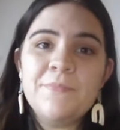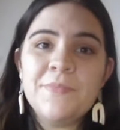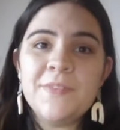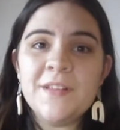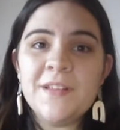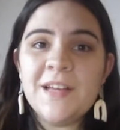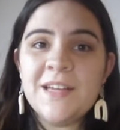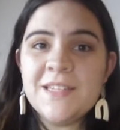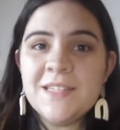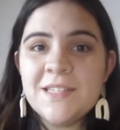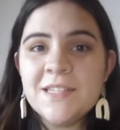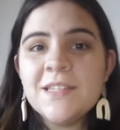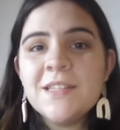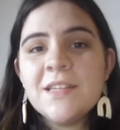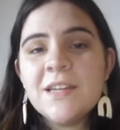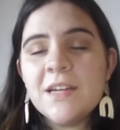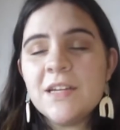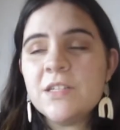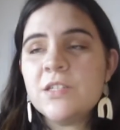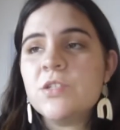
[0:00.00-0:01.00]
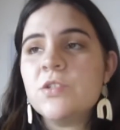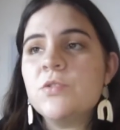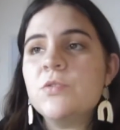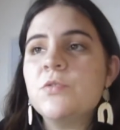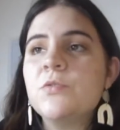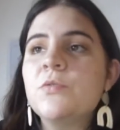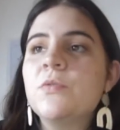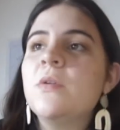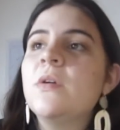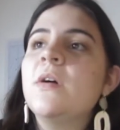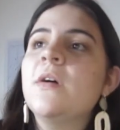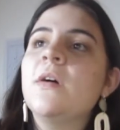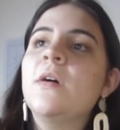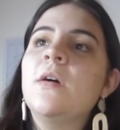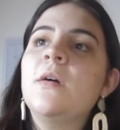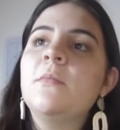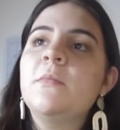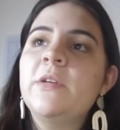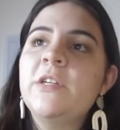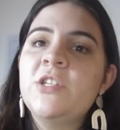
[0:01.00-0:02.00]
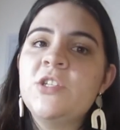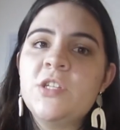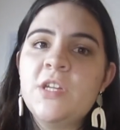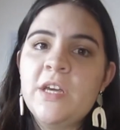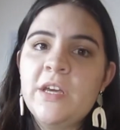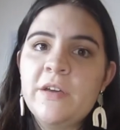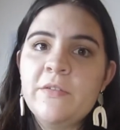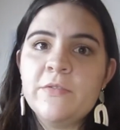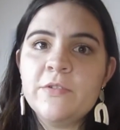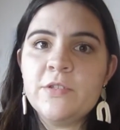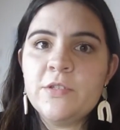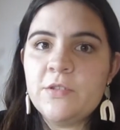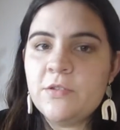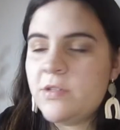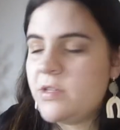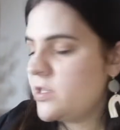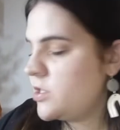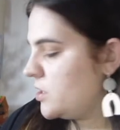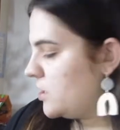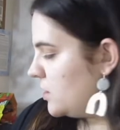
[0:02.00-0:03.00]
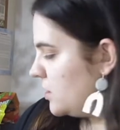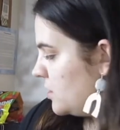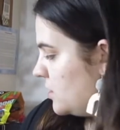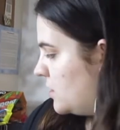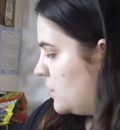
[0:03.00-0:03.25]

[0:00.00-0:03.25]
Last thing that I do each day for student teaching,